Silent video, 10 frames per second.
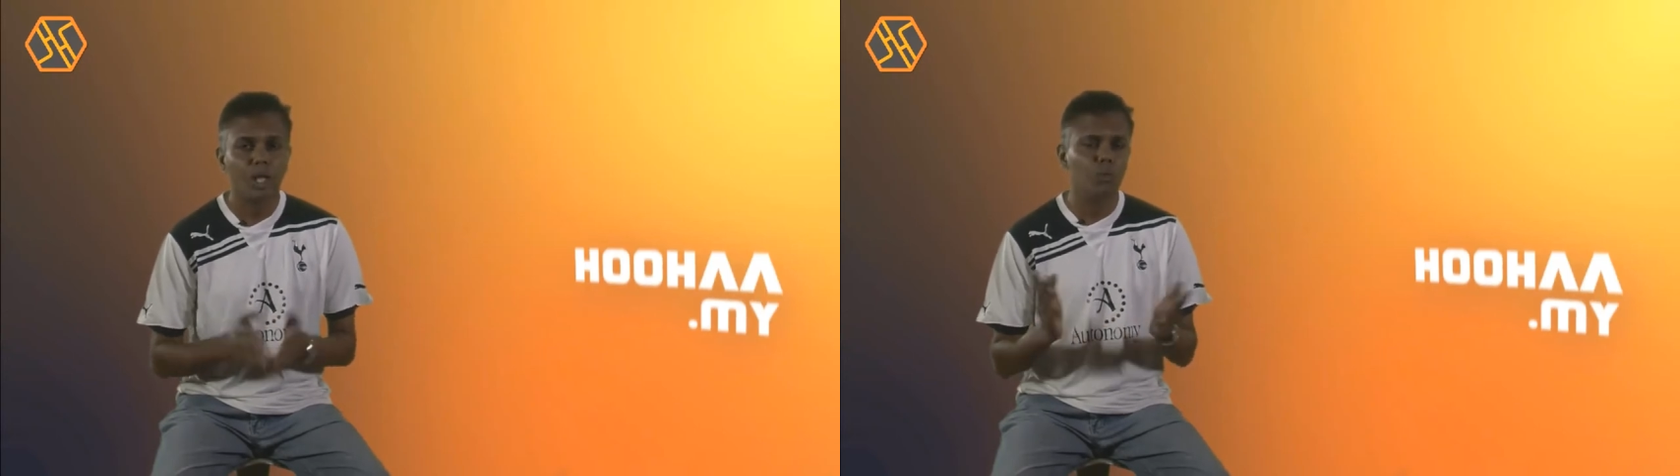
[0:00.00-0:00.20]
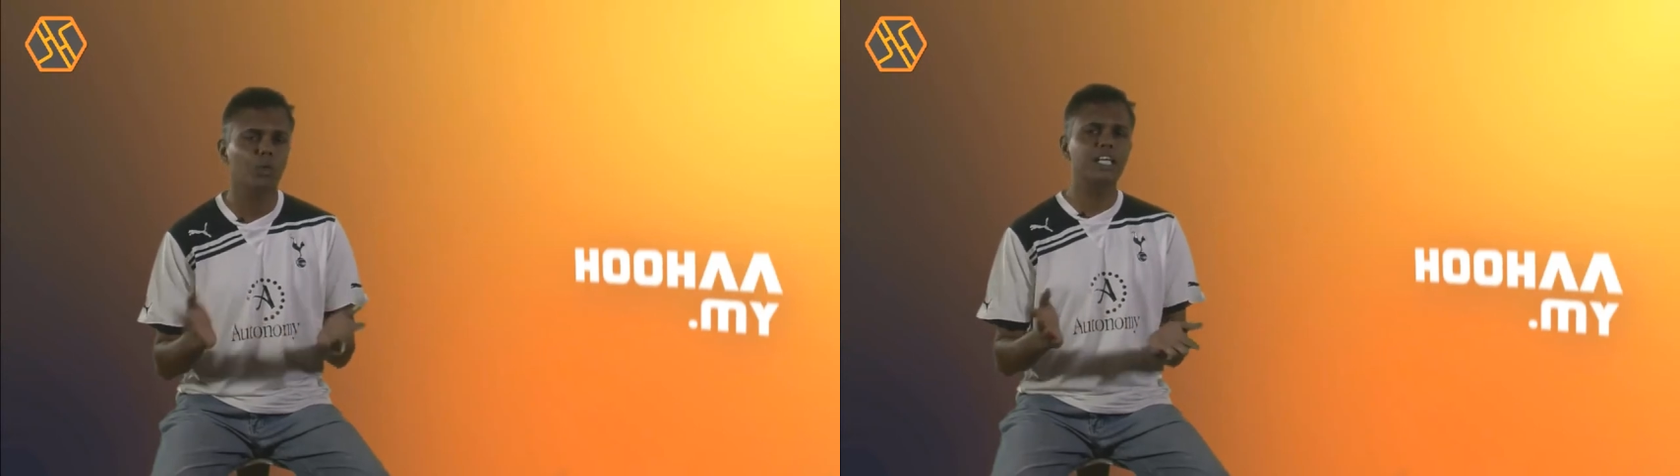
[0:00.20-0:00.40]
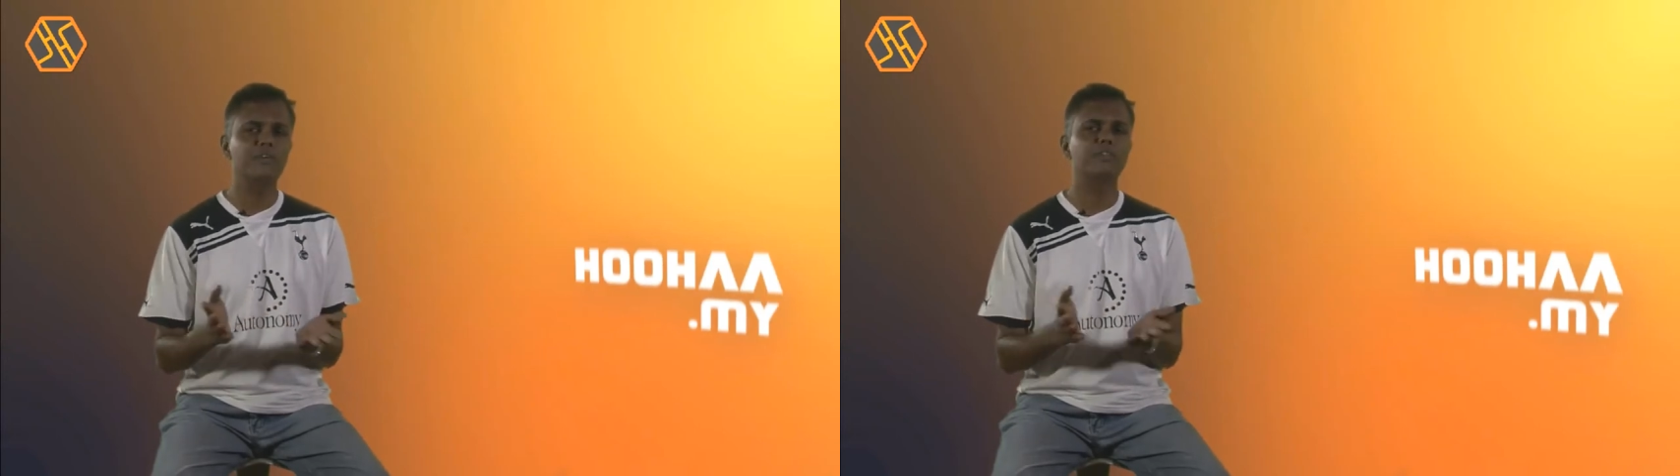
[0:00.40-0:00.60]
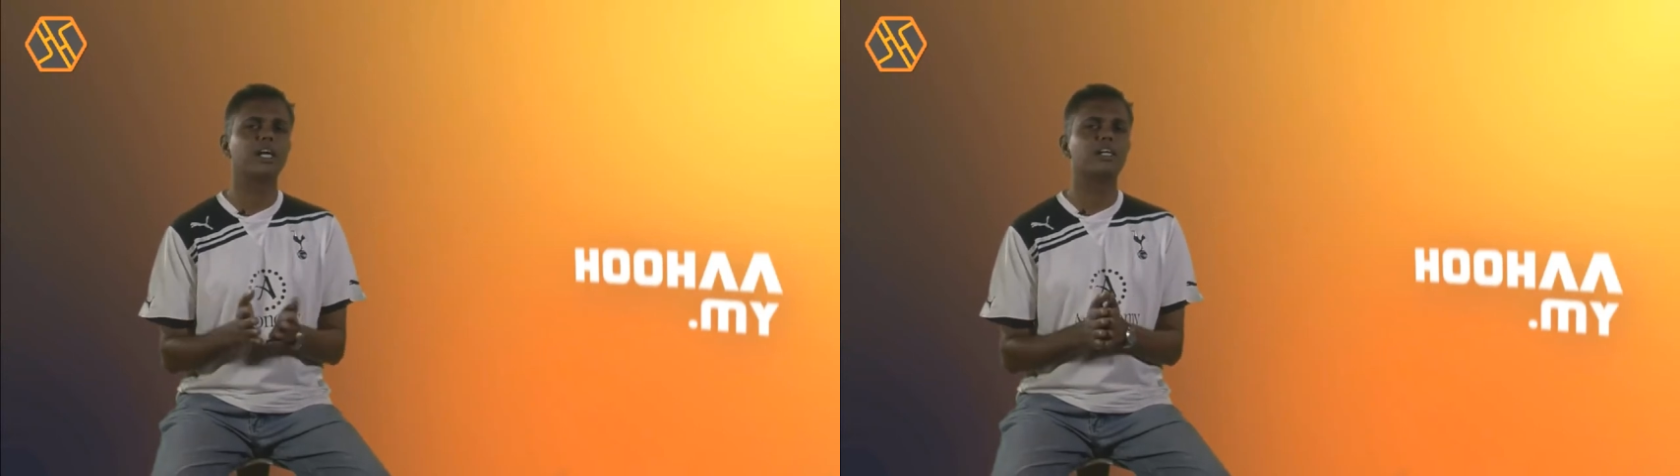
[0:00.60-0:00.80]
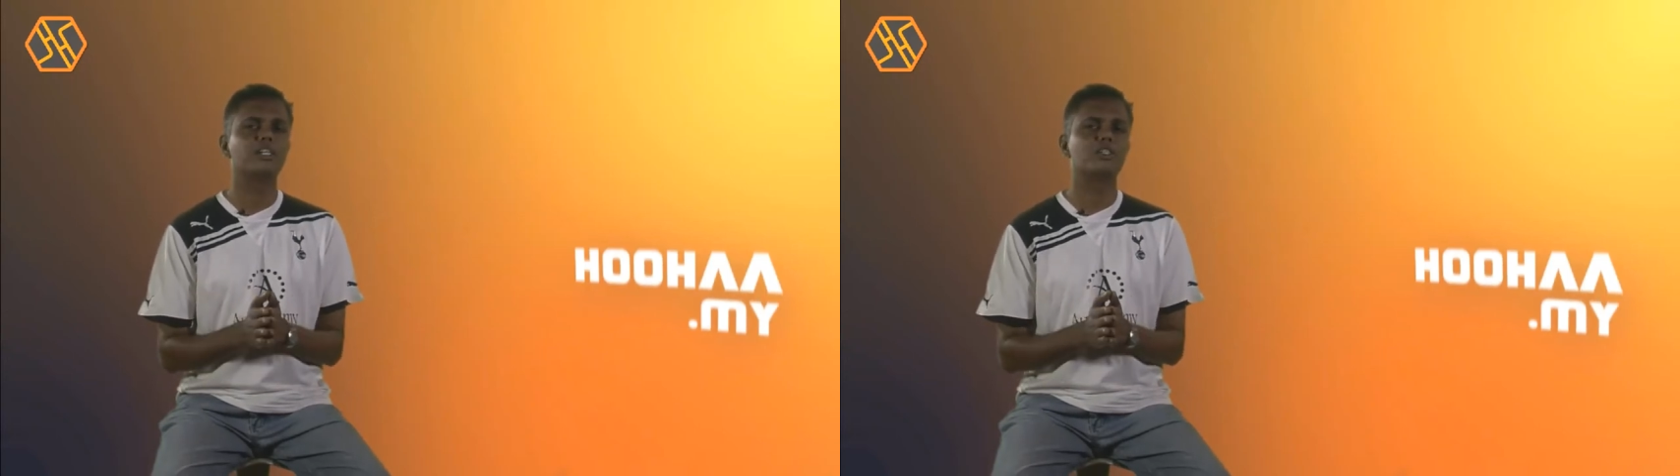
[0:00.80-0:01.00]
Leave the
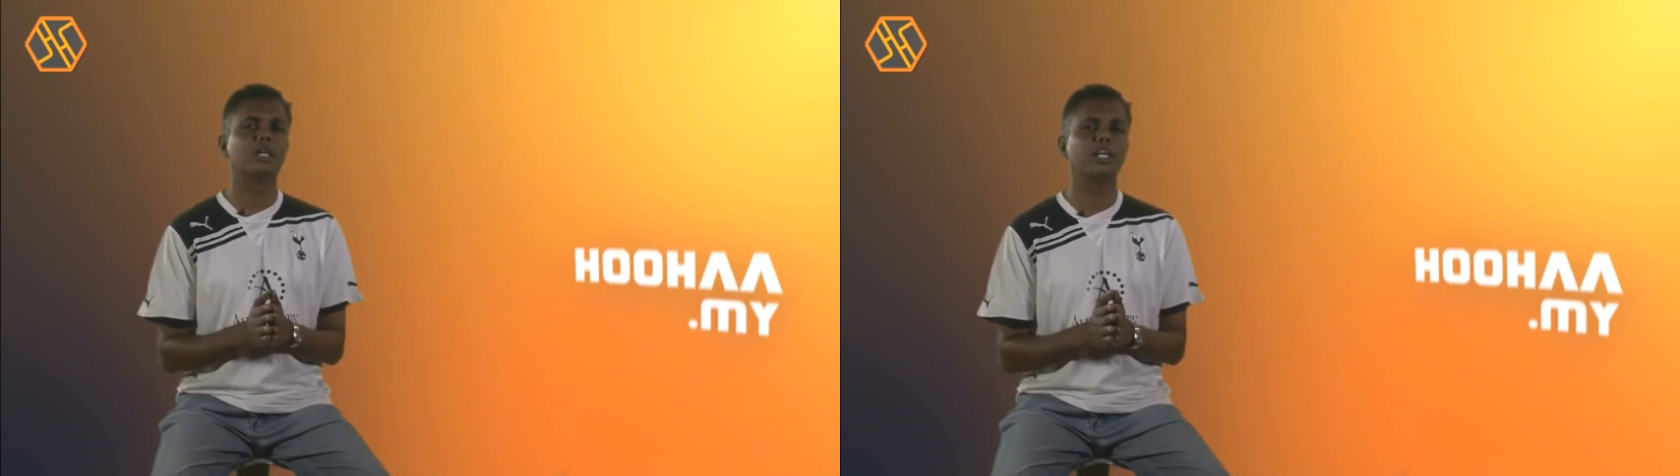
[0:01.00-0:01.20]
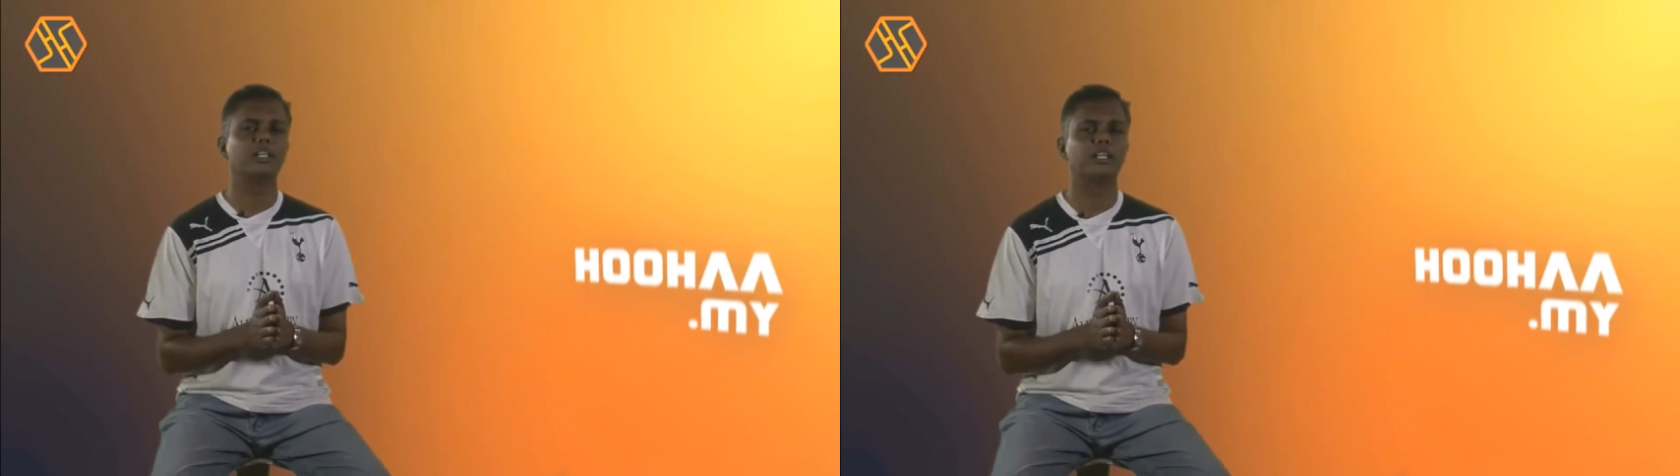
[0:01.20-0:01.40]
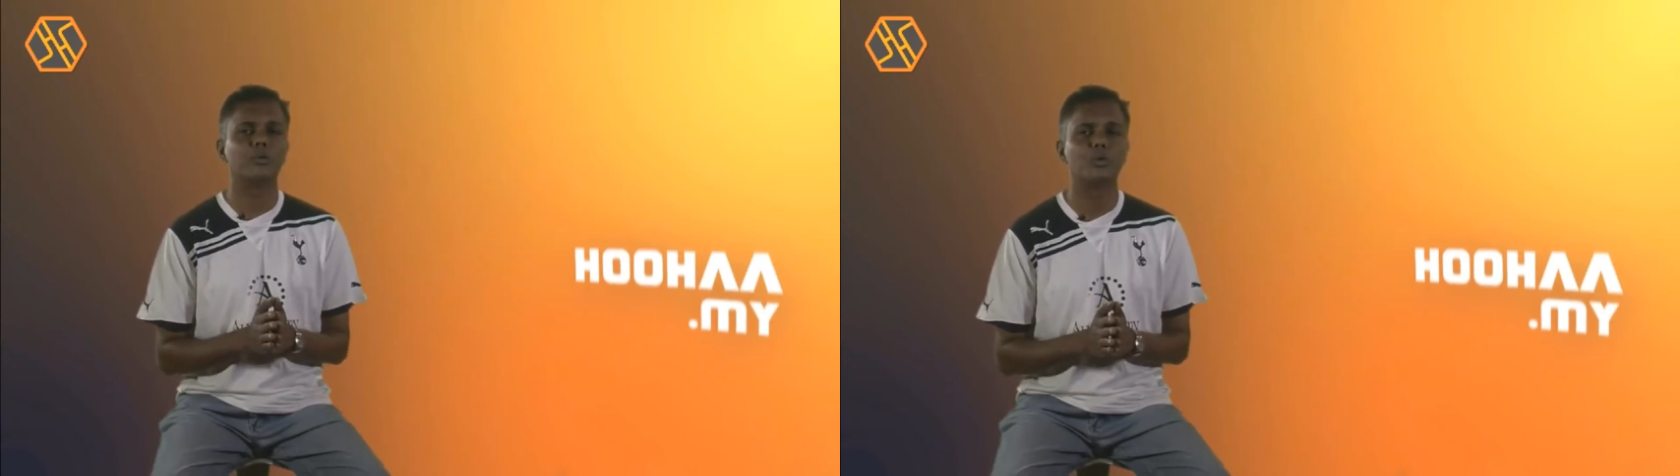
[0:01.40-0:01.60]
Gunners to lick their